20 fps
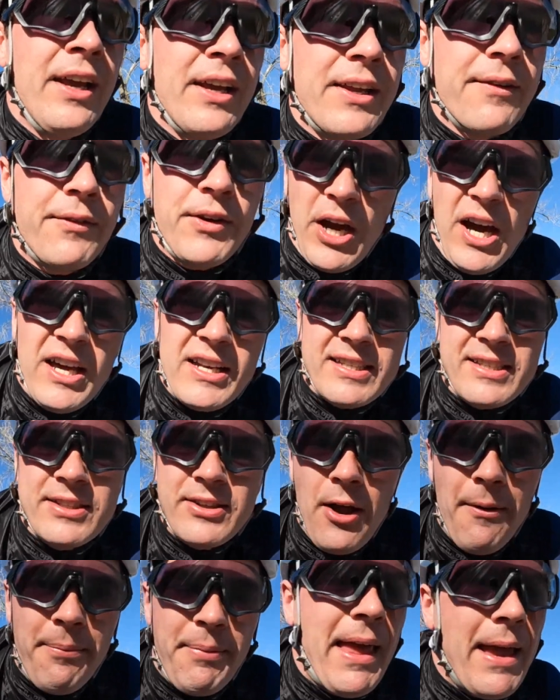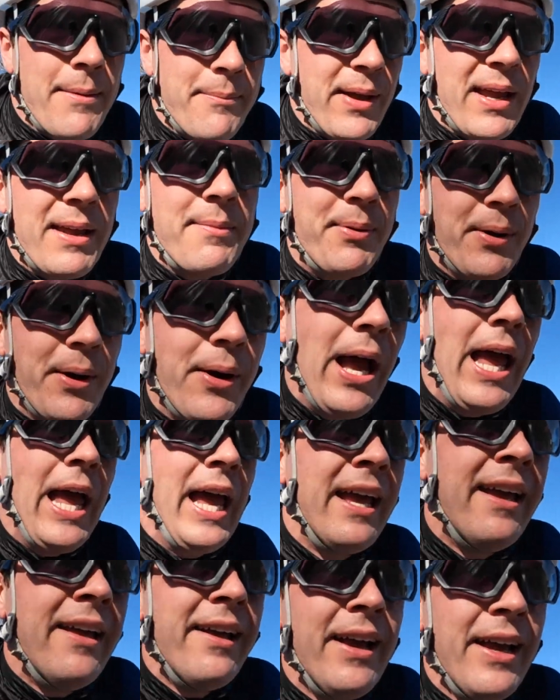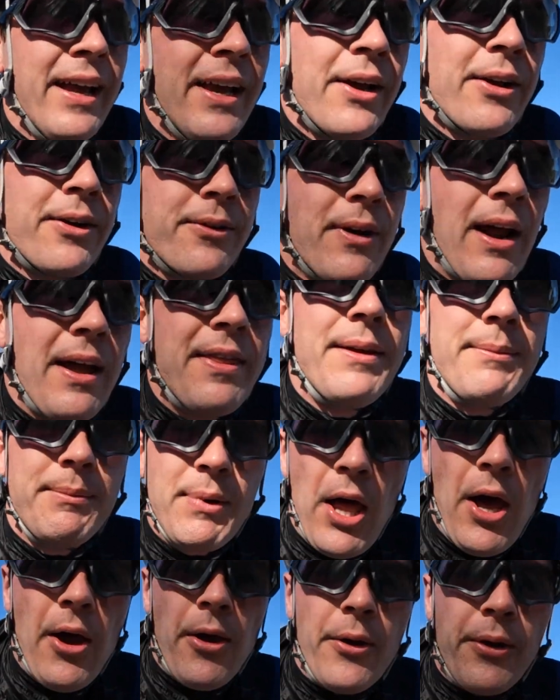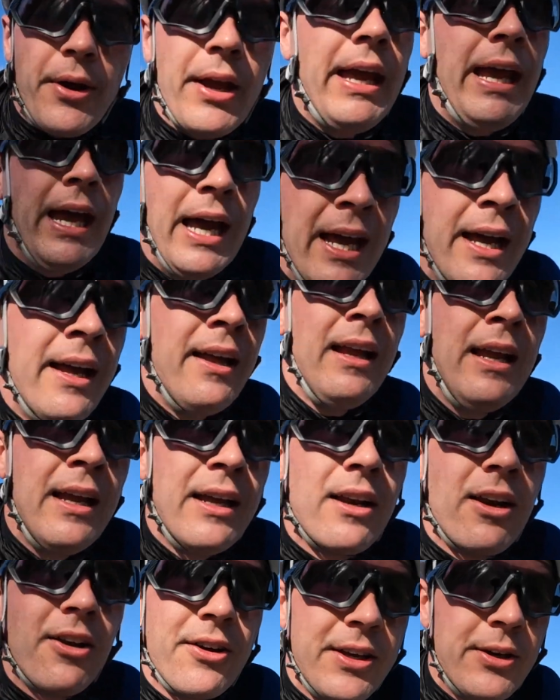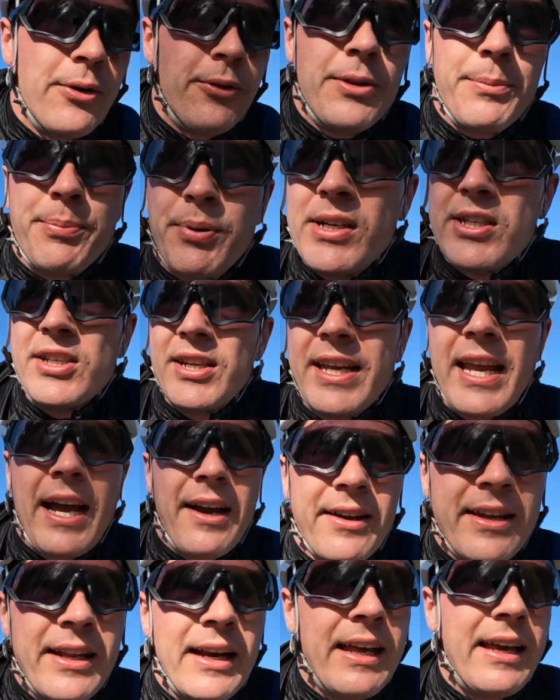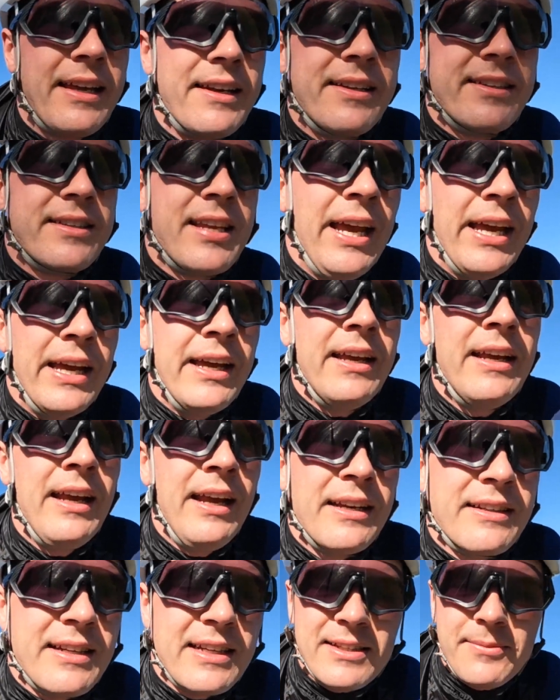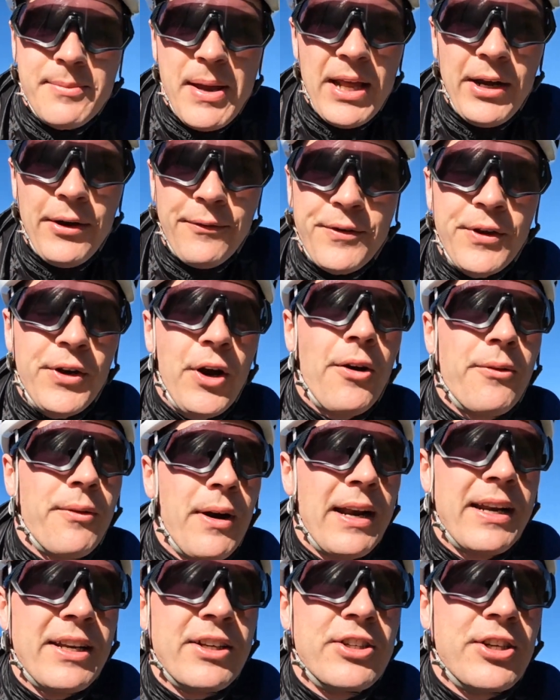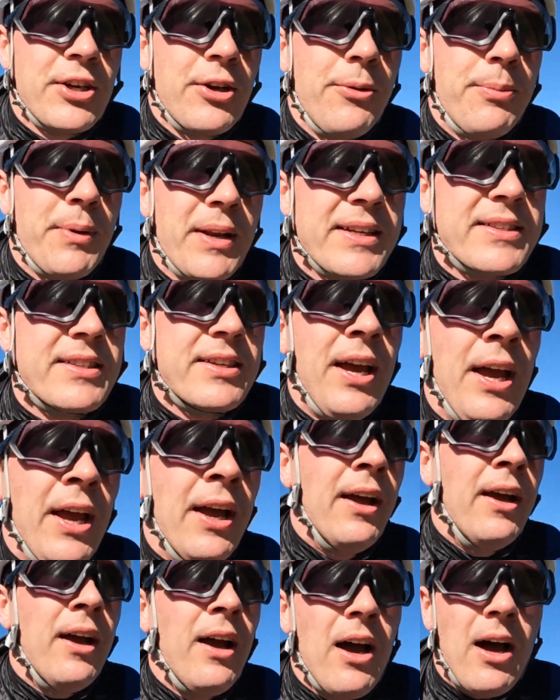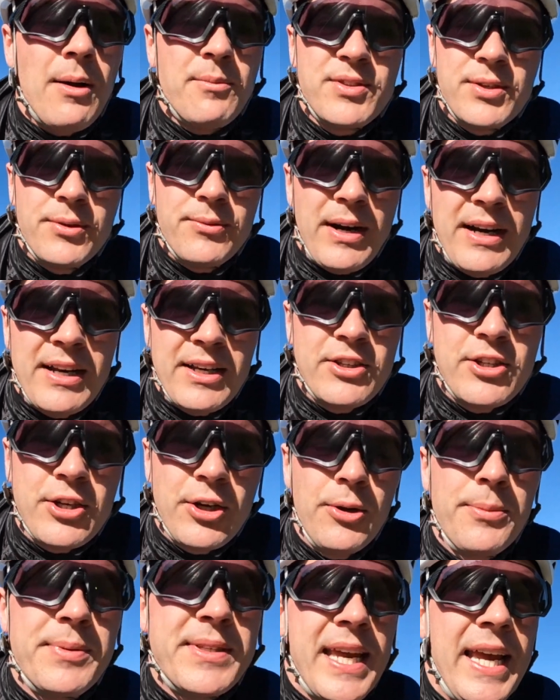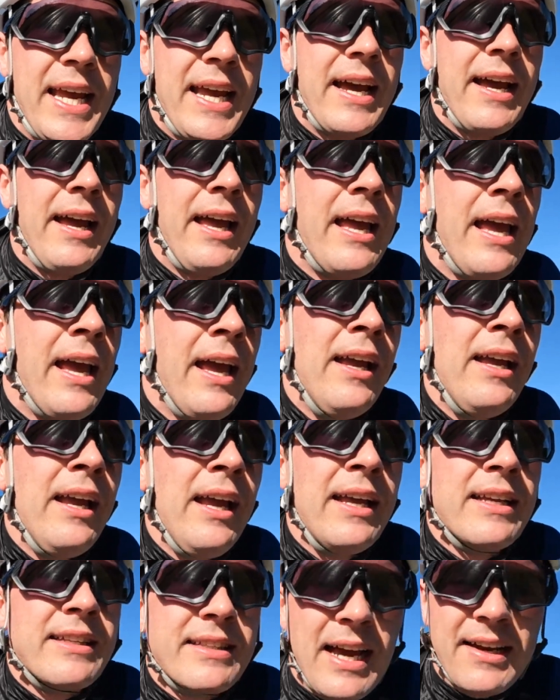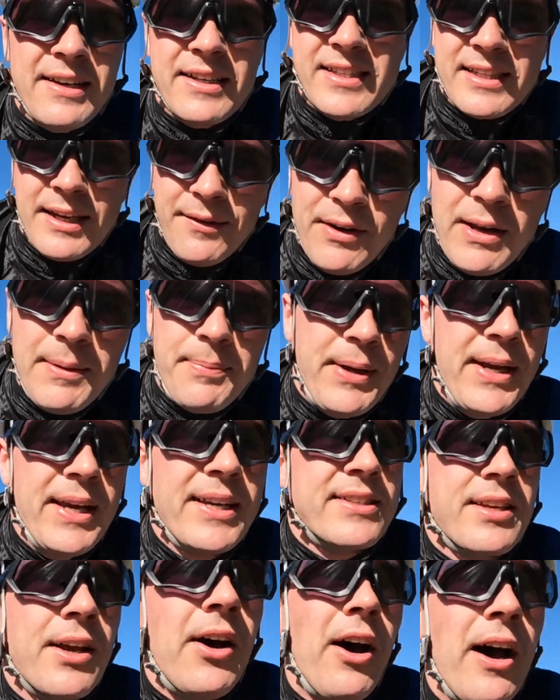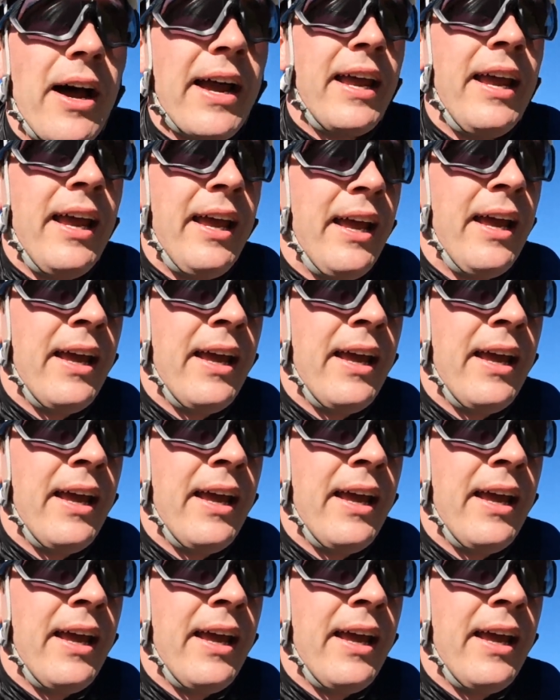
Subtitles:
You've got to stop that, people. Run them low. Look at all the pressure calculators. Doesn't matter if you're not running tubeless. I'm still running tubes here, down to 70 psi.